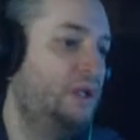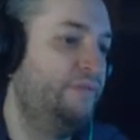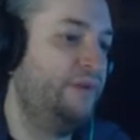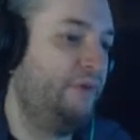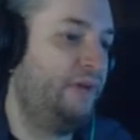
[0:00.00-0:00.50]

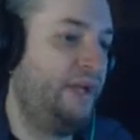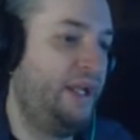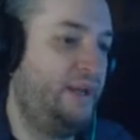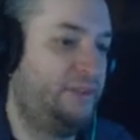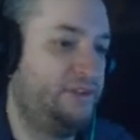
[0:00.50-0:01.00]
If I were
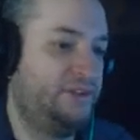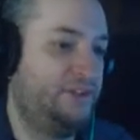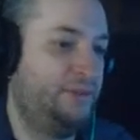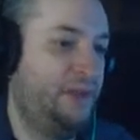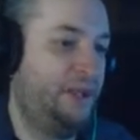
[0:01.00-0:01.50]
able to
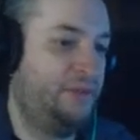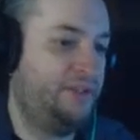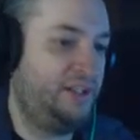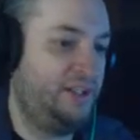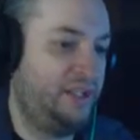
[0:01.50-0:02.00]
somehow
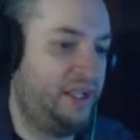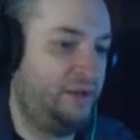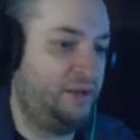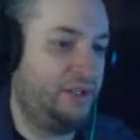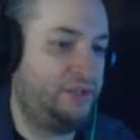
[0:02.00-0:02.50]
take a
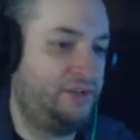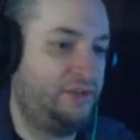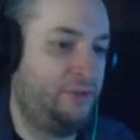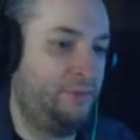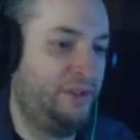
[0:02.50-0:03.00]
gander at the
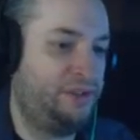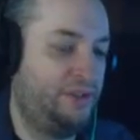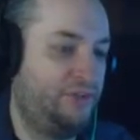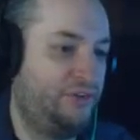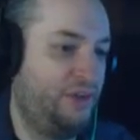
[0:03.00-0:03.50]
stone mentioned
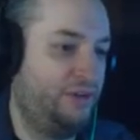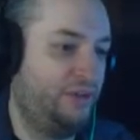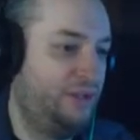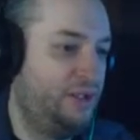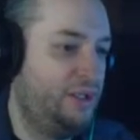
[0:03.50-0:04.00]
in the song,
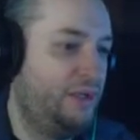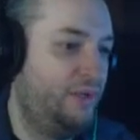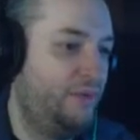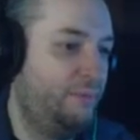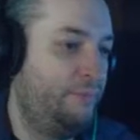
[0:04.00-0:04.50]

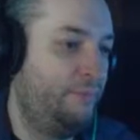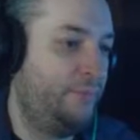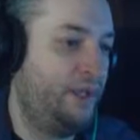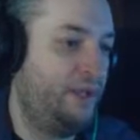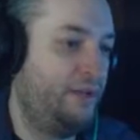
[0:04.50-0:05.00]

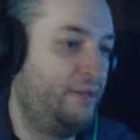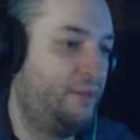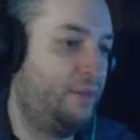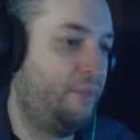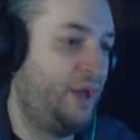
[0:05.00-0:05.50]
uh,
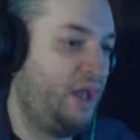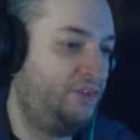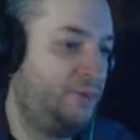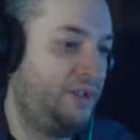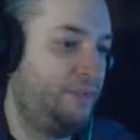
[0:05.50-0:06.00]

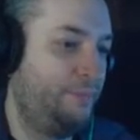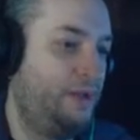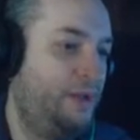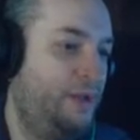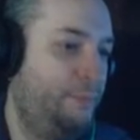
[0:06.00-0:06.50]
possibly, uh,
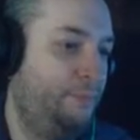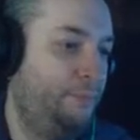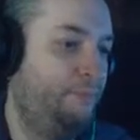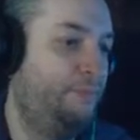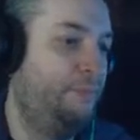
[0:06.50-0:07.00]
uh,
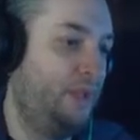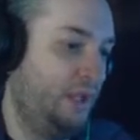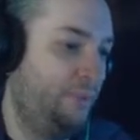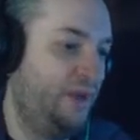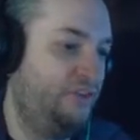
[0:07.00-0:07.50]

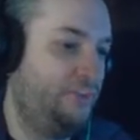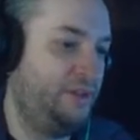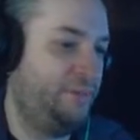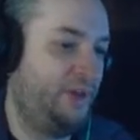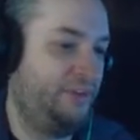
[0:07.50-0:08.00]
possibly
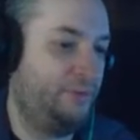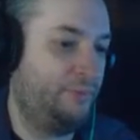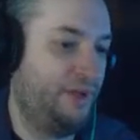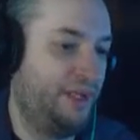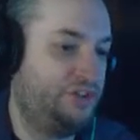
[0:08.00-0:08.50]
impossible,
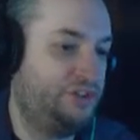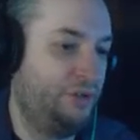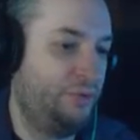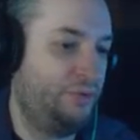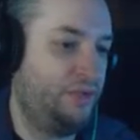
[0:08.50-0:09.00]
mind
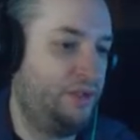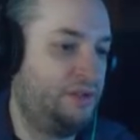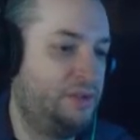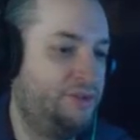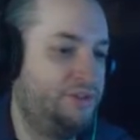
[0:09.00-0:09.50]
you, the
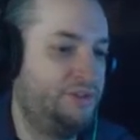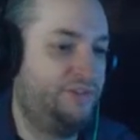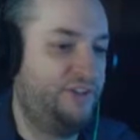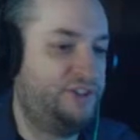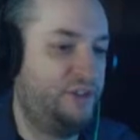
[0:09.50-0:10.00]
closest
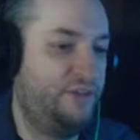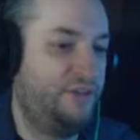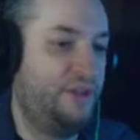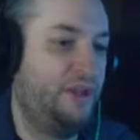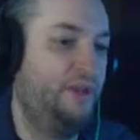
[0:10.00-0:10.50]
fissure,
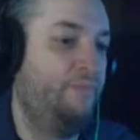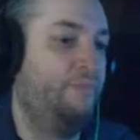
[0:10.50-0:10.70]
uh,